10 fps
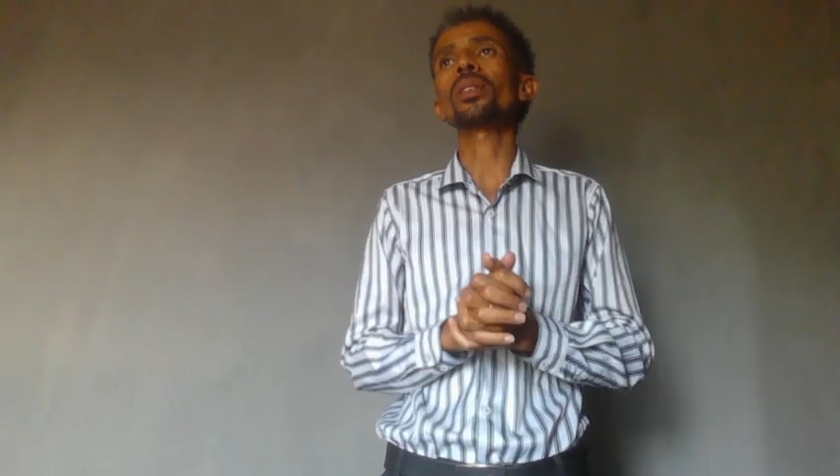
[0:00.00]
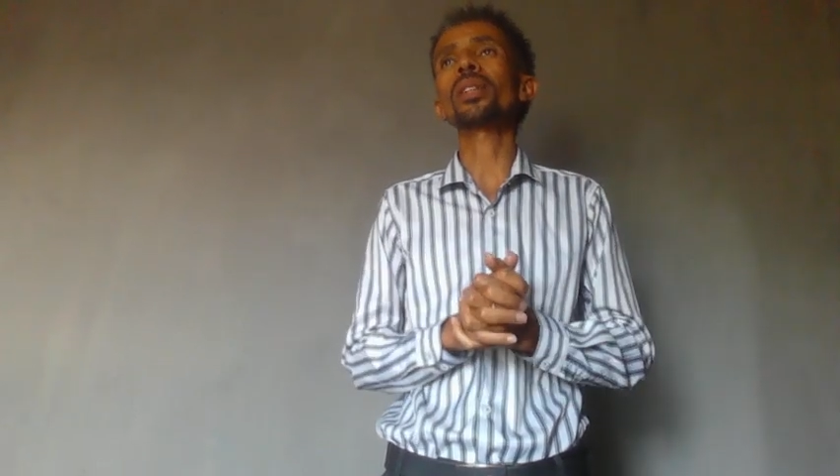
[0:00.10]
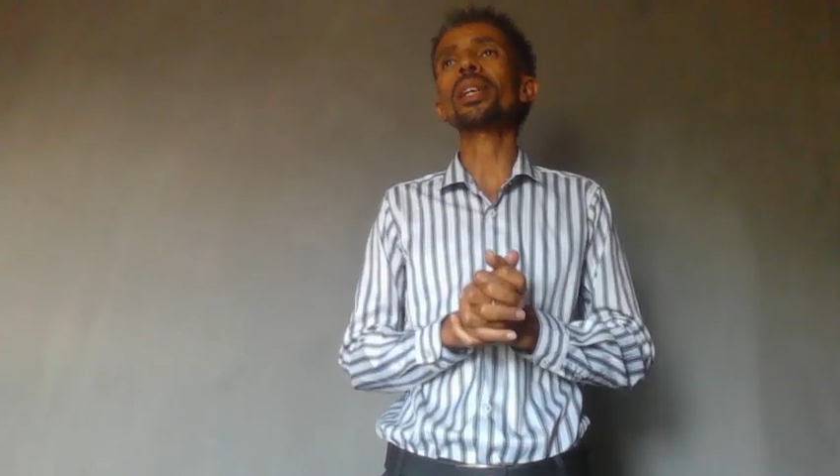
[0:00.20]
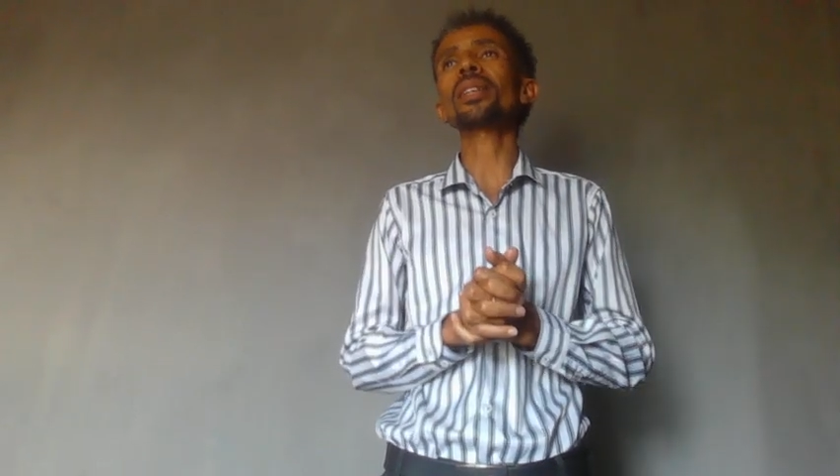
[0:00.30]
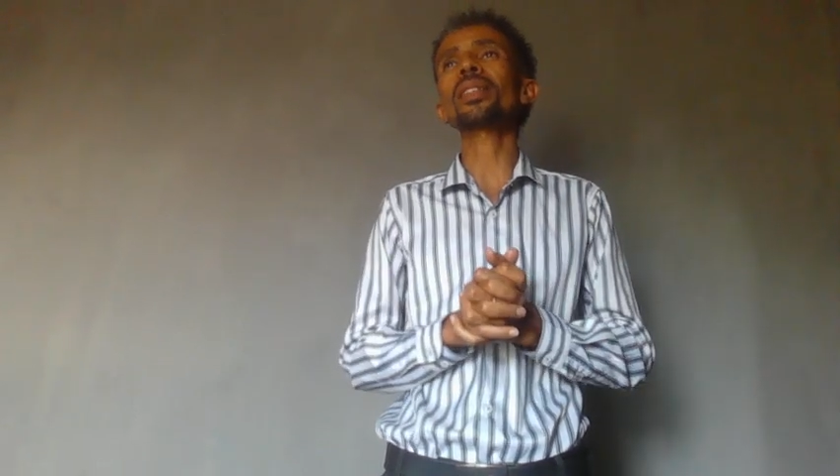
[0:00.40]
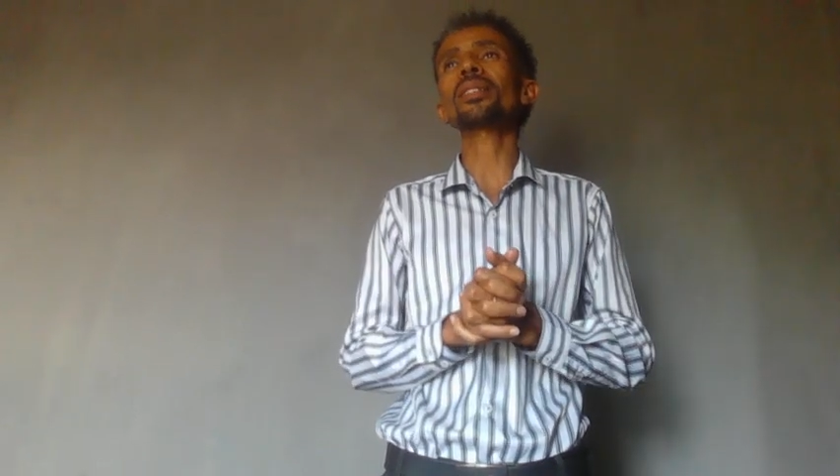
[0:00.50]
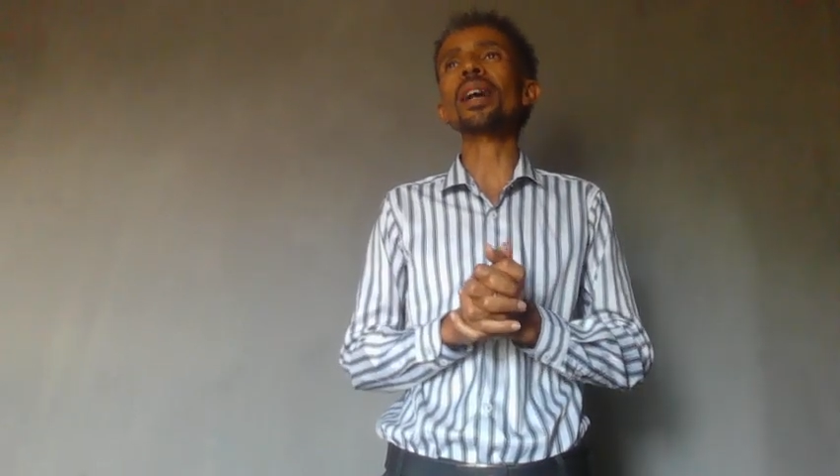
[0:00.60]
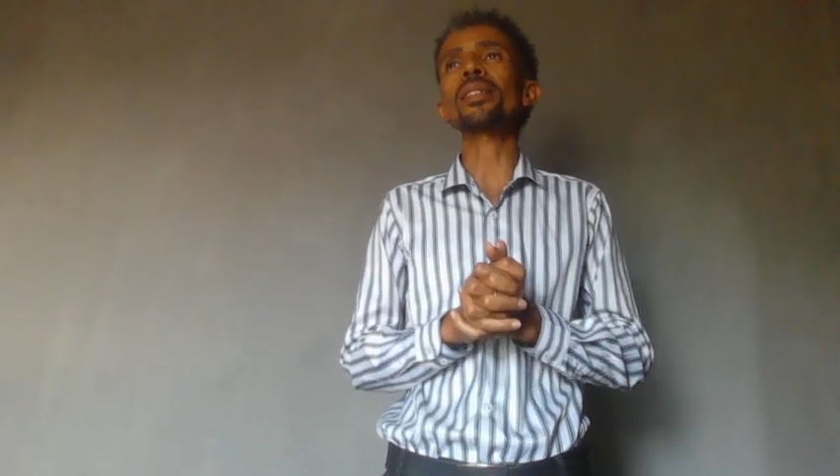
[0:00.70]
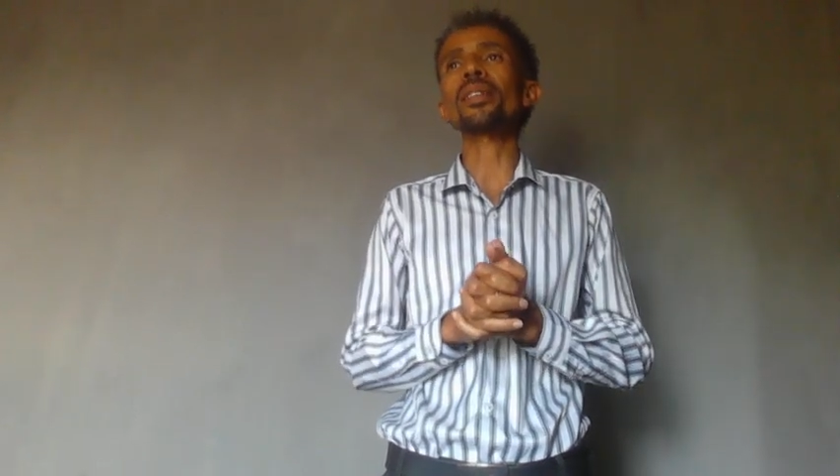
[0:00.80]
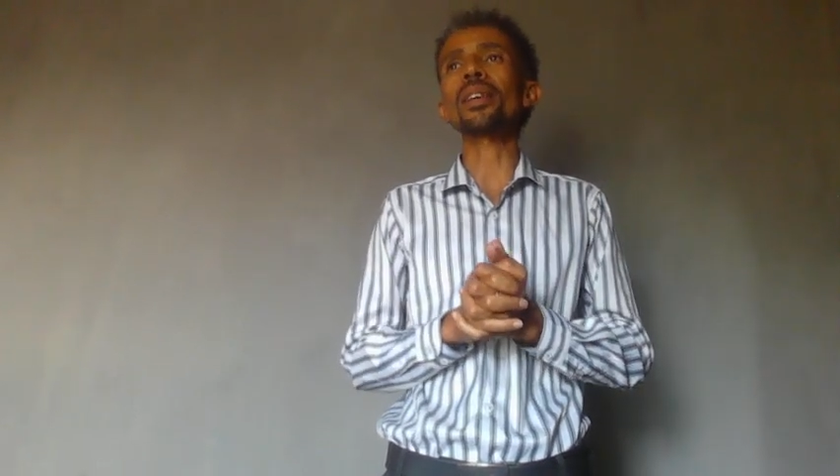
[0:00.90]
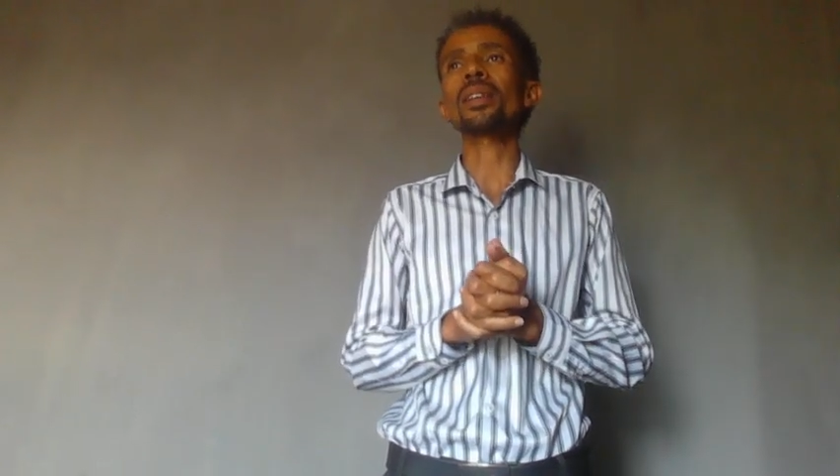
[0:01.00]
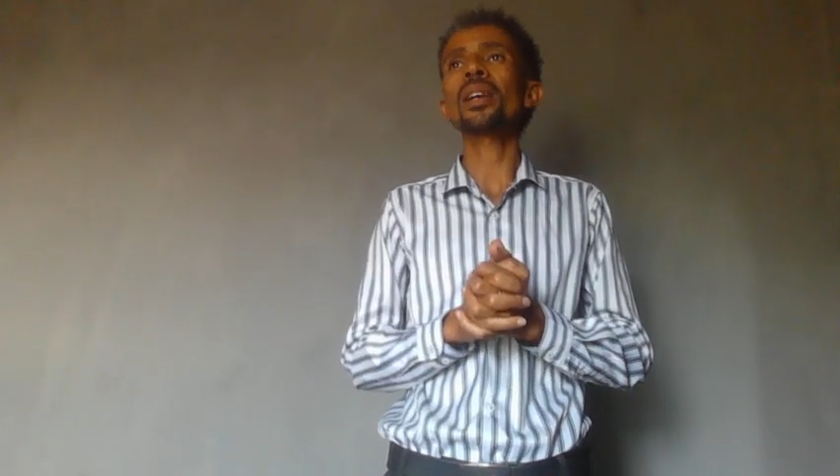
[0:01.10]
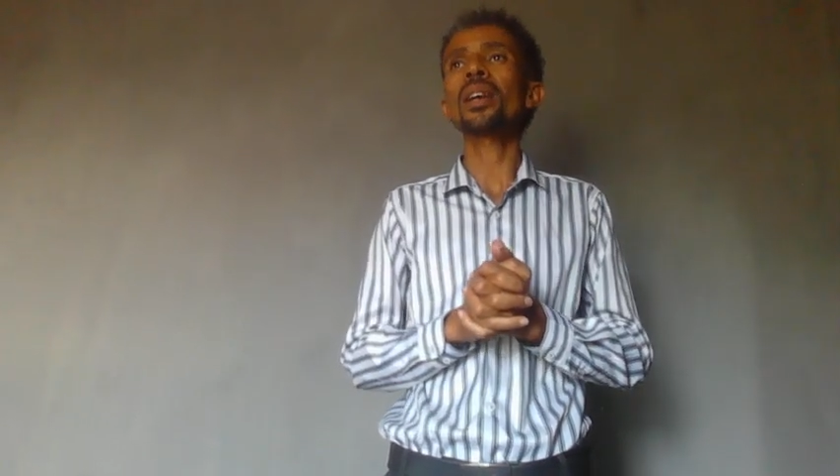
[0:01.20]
techniques are there.